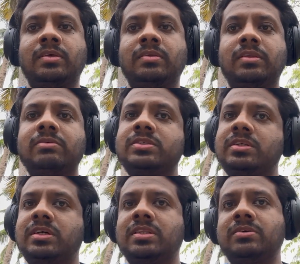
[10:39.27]
There was
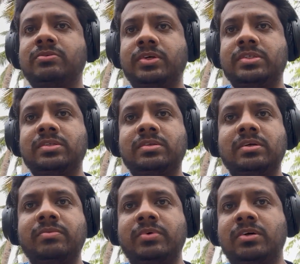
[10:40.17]
another question
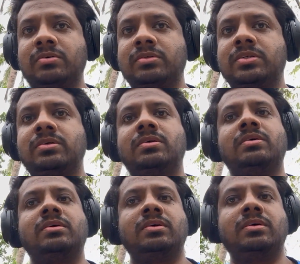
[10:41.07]
about
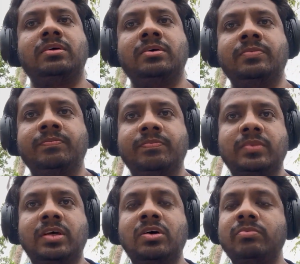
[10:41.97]

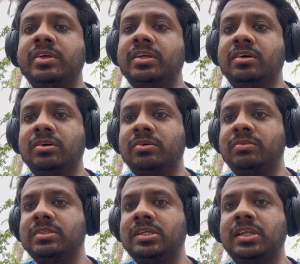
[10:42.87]
how many
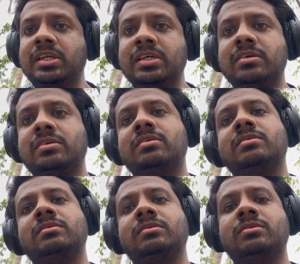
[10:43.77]
documents are needed
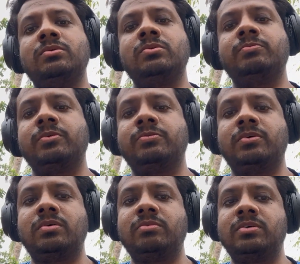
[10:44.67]
to
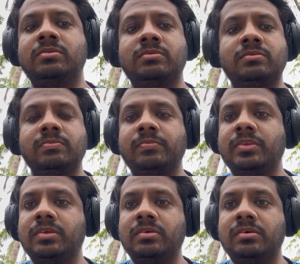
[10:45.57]
perform
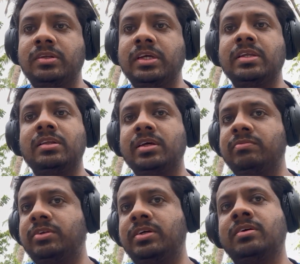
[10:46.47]
a data
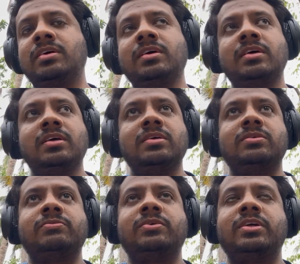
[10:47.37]
labeling.
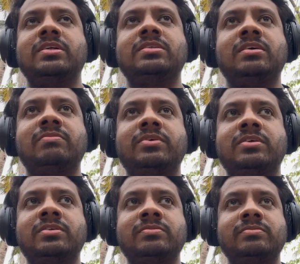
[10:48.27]
So for
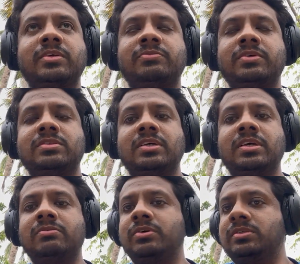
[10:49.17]
example, if it's an
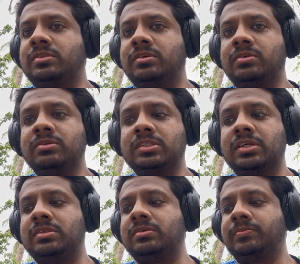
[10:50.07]
invoice use case,